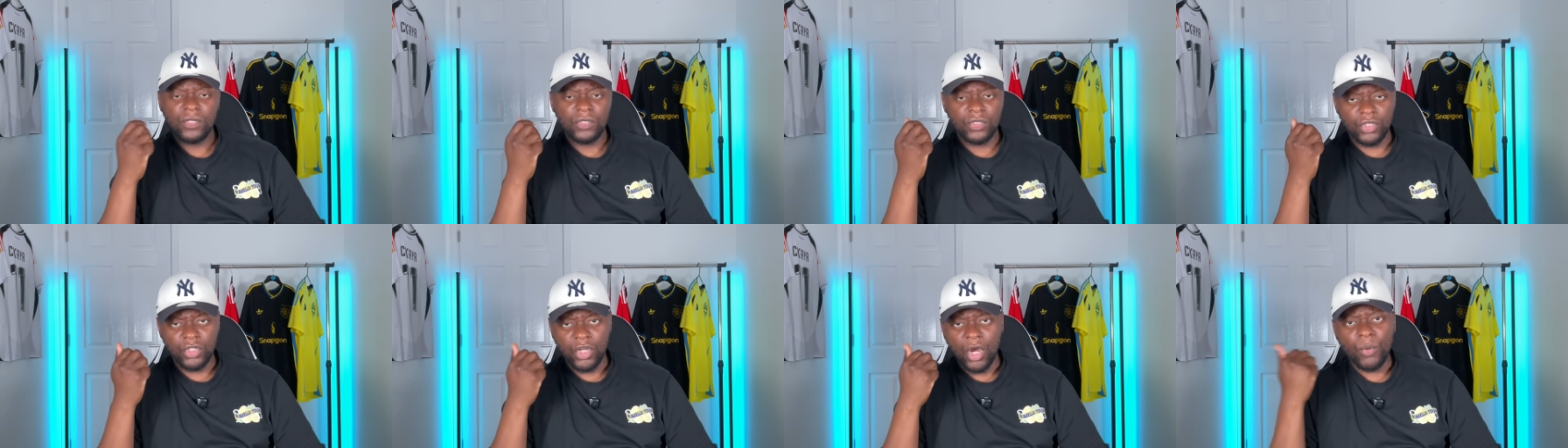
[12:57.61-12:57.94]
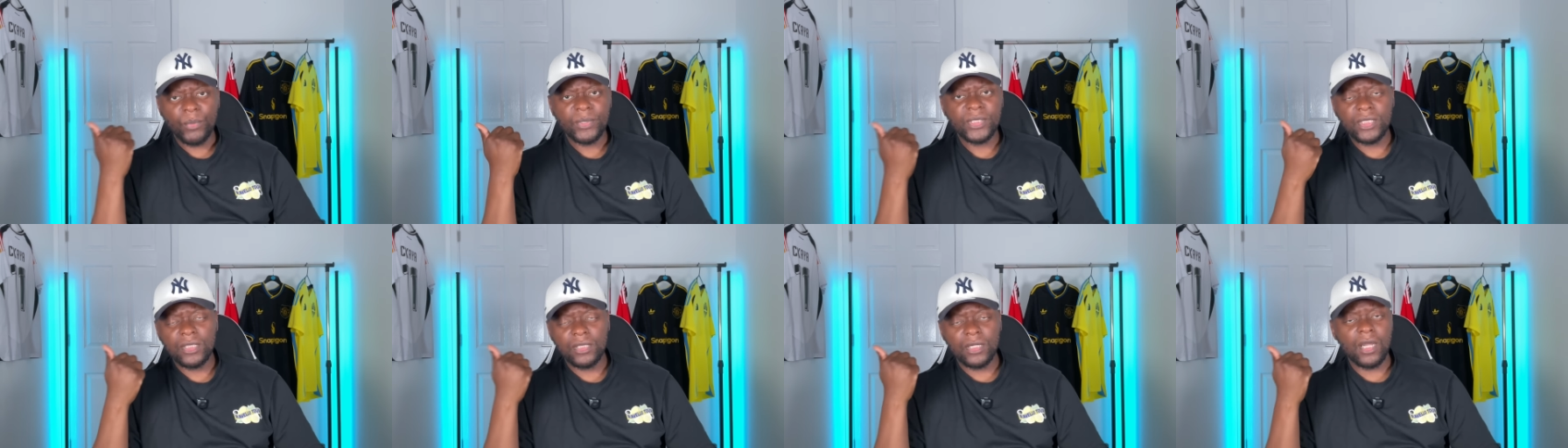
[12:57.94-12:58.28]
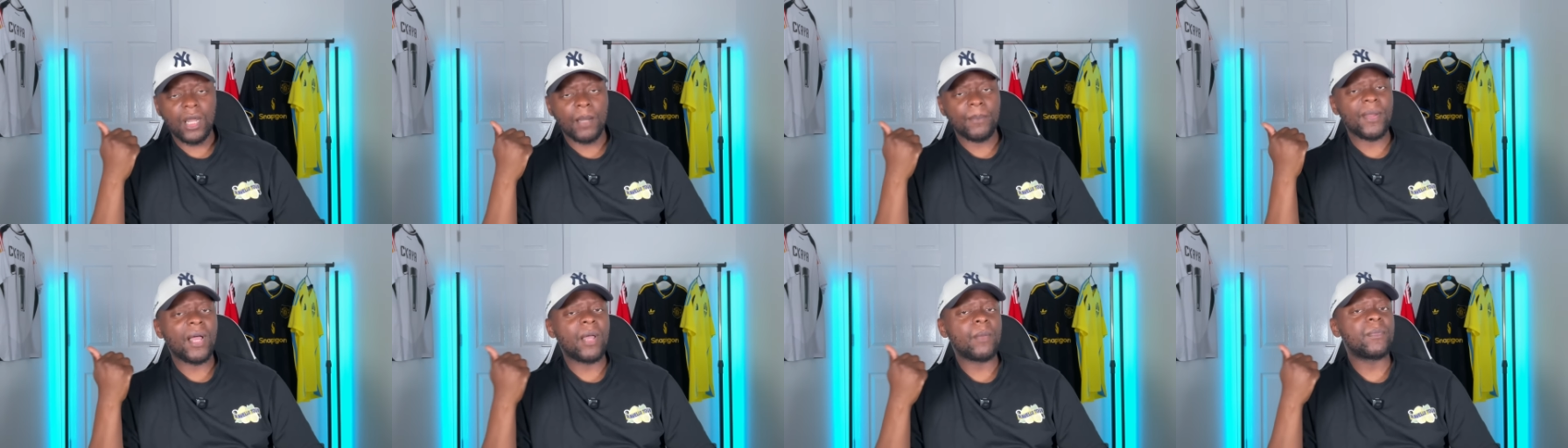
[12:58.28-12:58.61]
Go and look
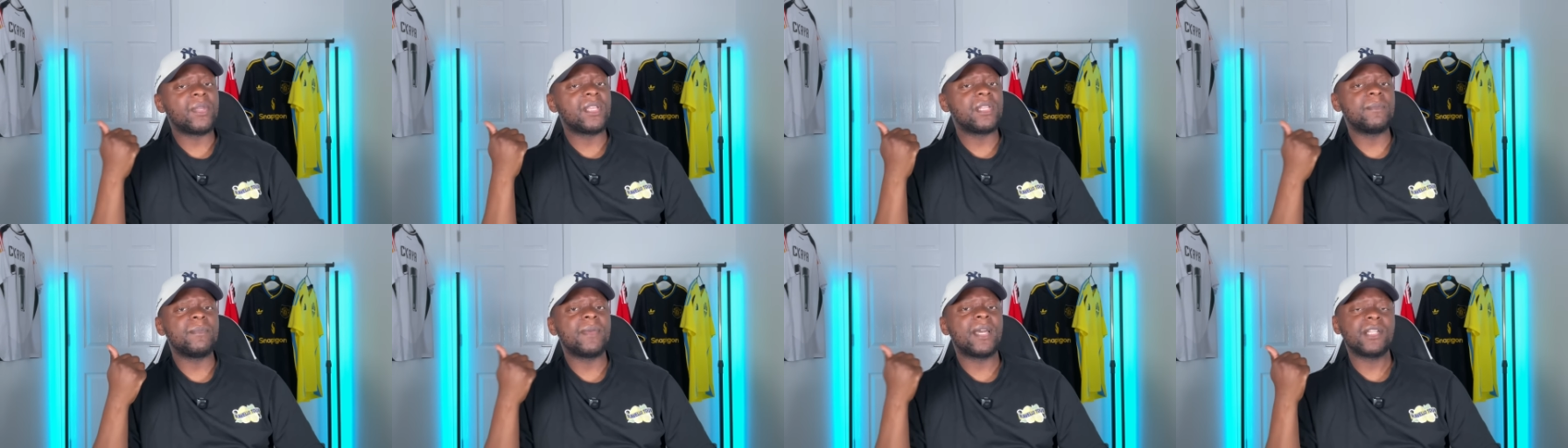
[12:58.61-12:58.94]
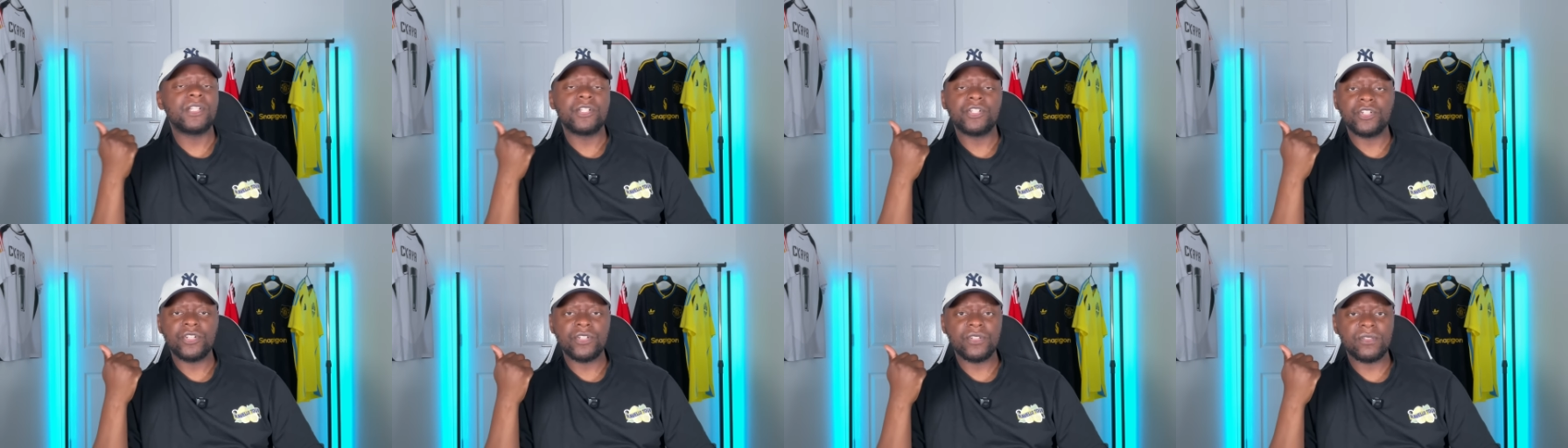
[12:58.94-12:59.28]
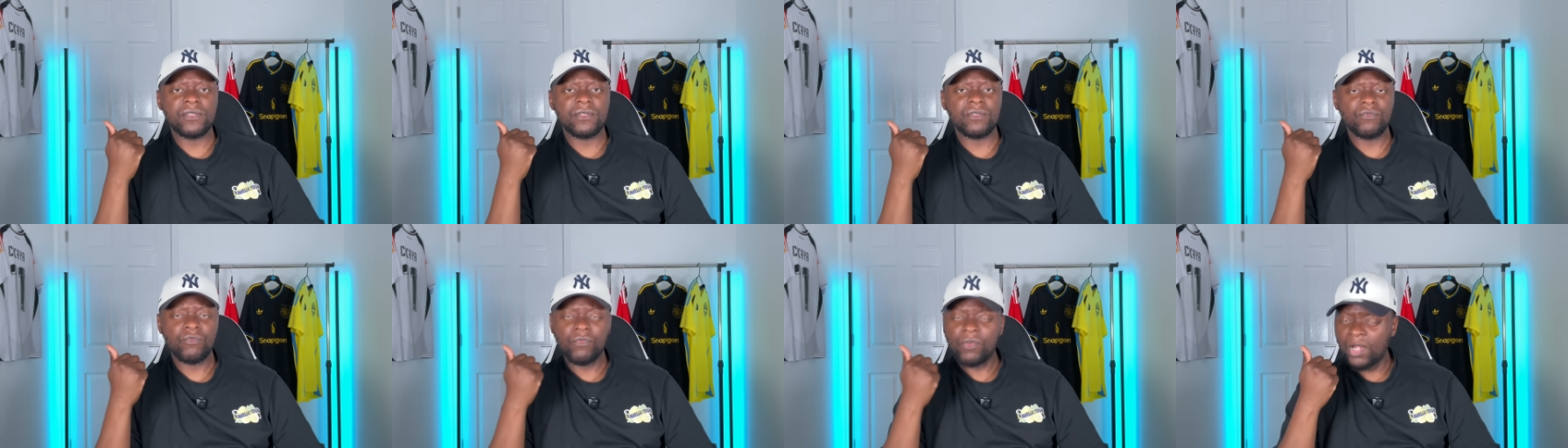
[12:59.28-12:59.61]
up how many managers
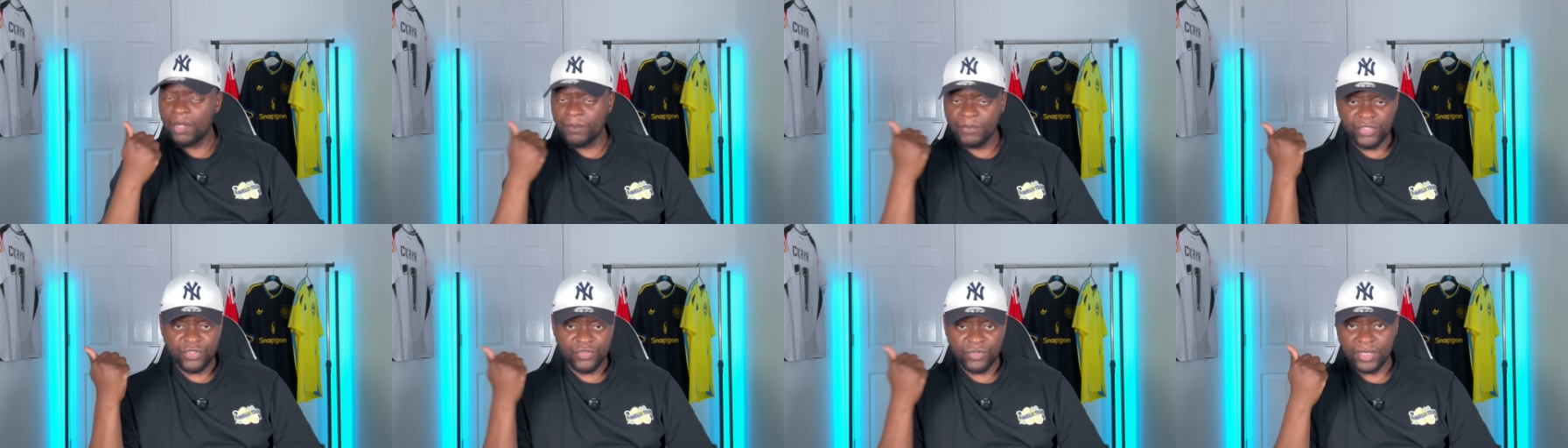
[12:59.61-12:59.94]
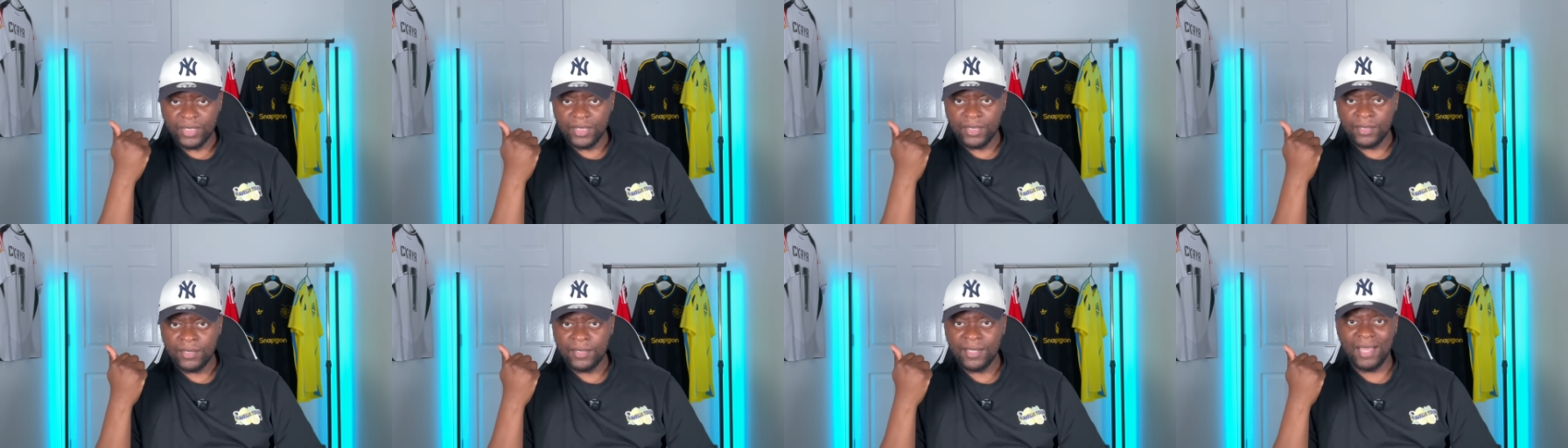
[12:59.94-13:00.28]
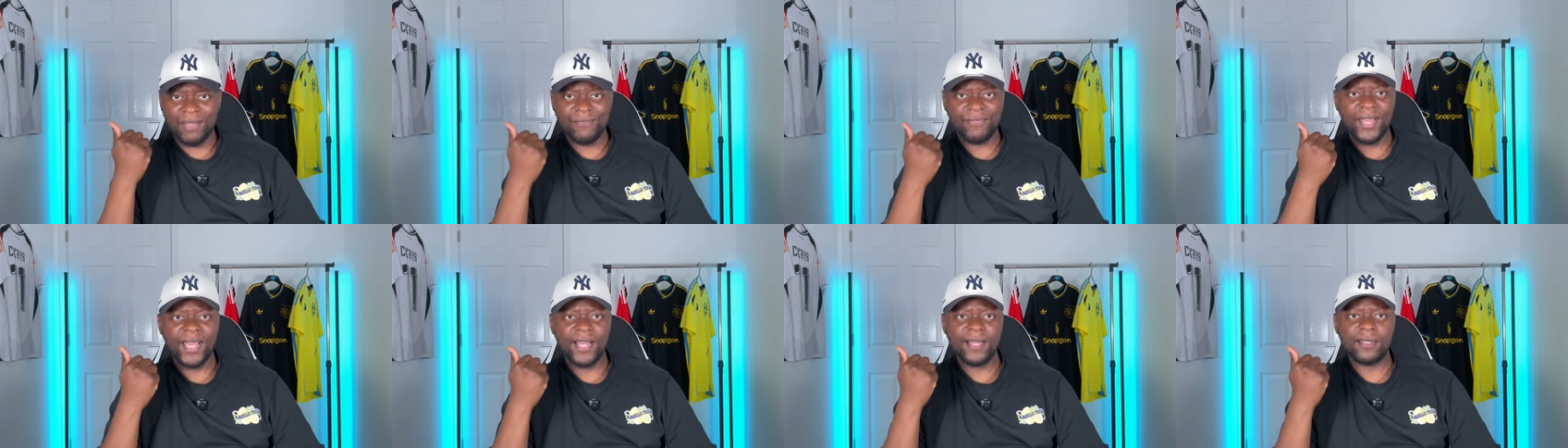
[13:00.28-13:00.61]
Real Madrid have
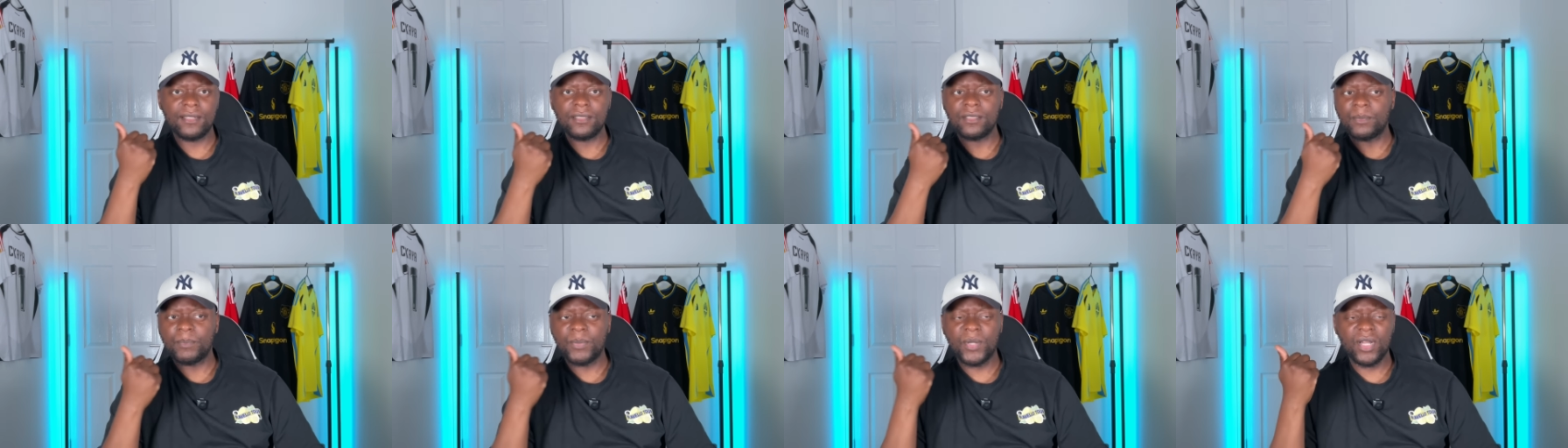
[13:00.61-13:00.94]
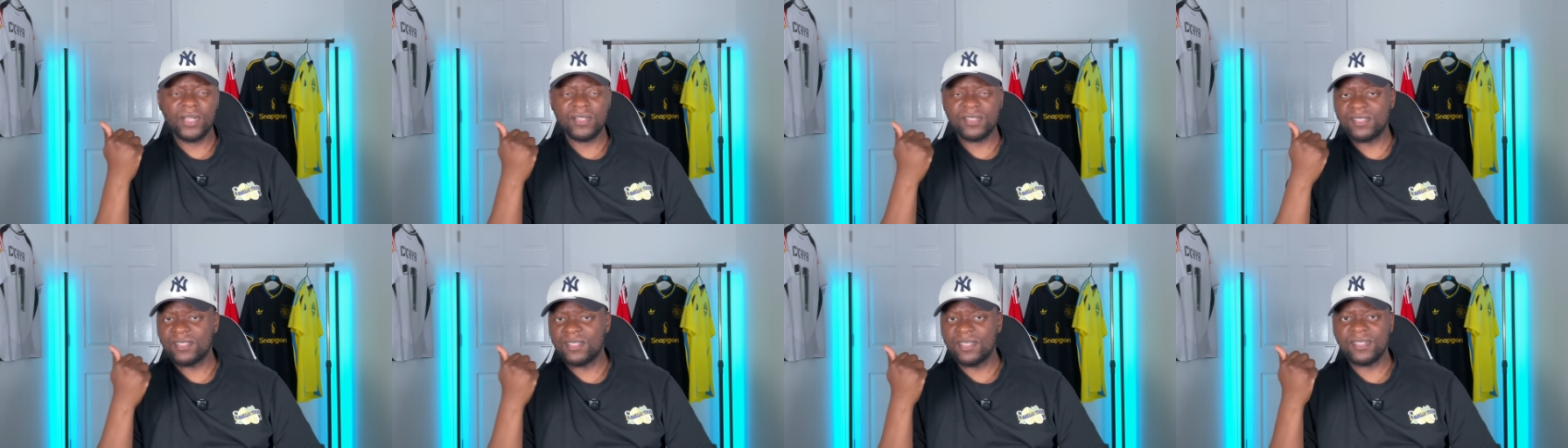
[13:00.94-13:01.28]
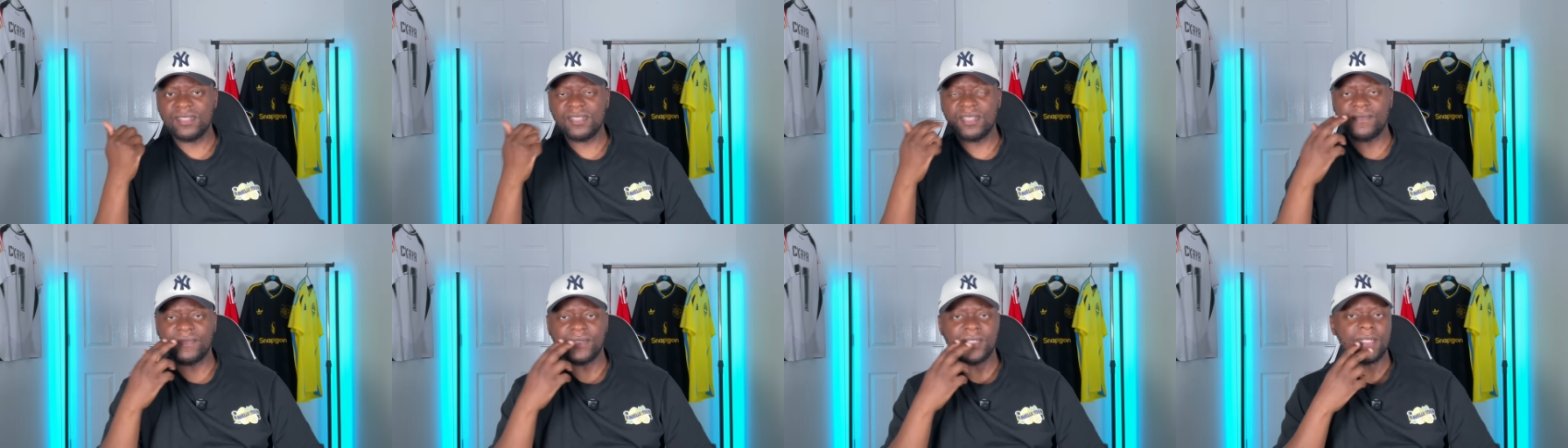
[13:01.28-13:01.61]
had in the past
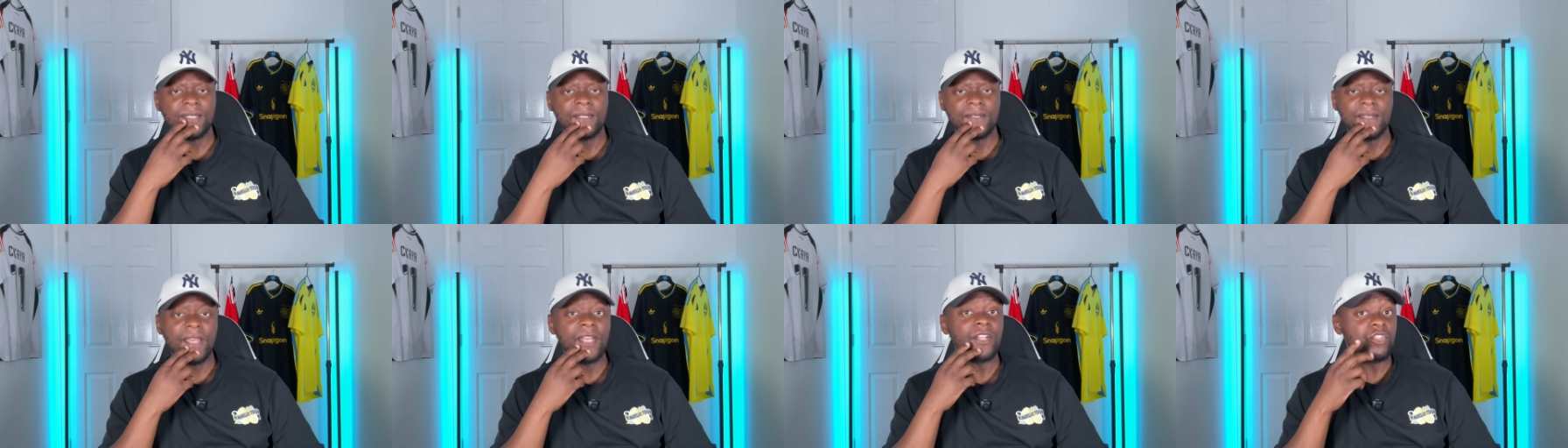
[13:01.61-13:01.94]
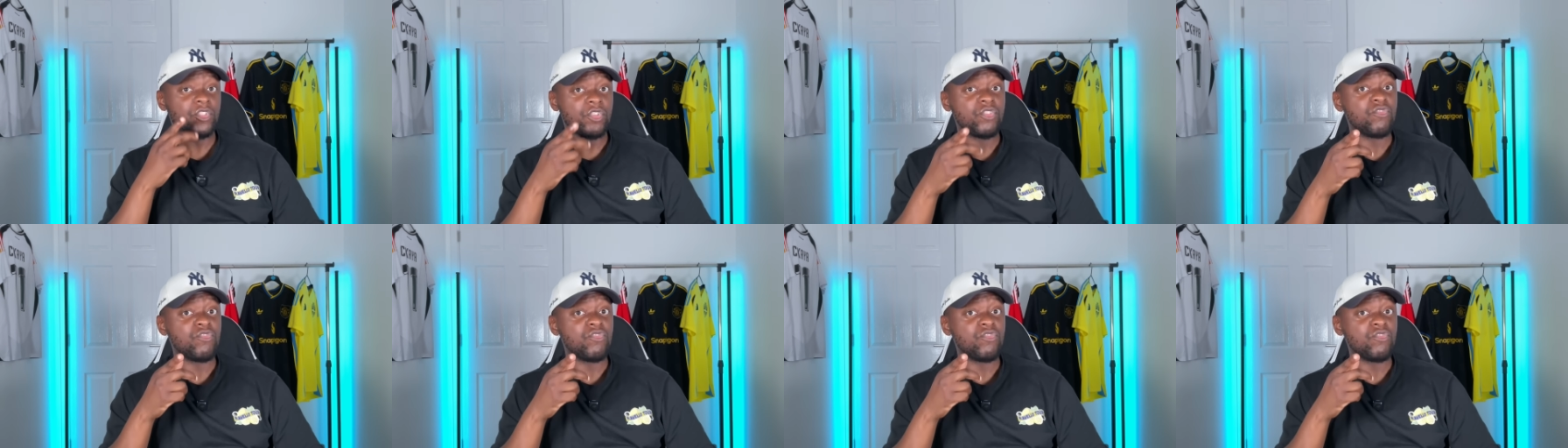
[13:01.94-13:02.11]
6-7 years, and you